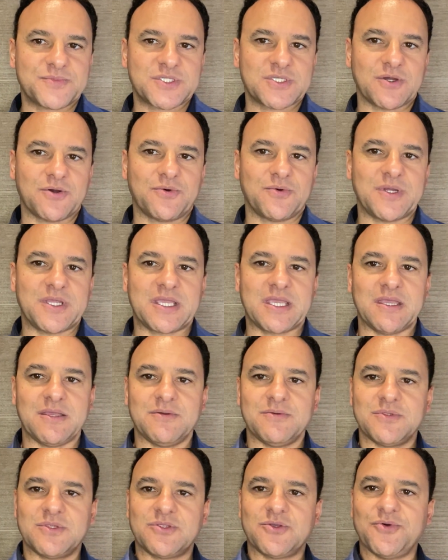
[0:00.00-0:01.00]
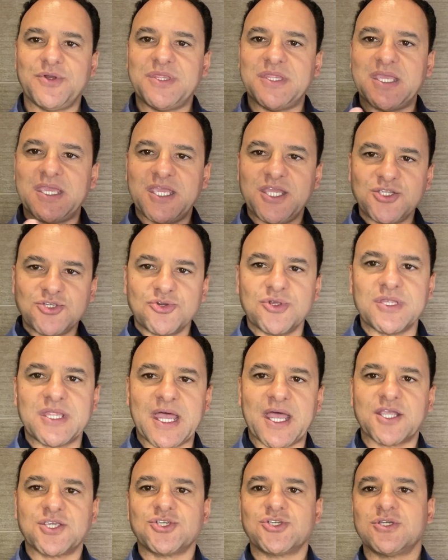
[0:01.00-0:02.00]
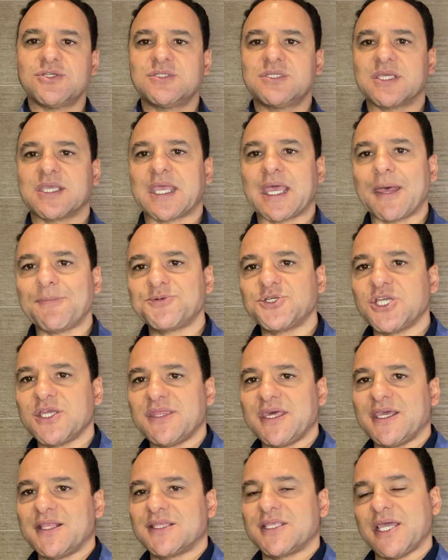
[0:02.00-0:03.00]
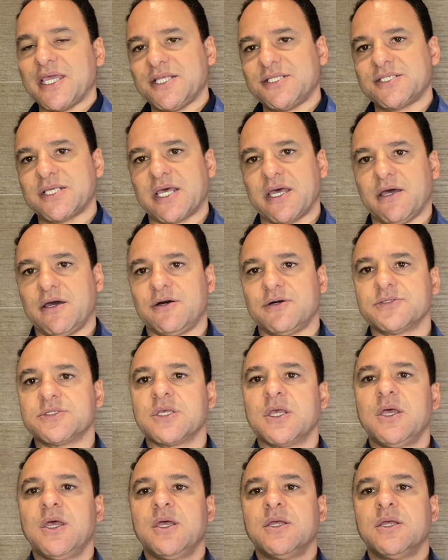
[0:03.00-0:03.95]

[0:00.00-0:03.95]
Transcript: So we're doing the introduction to capture their details,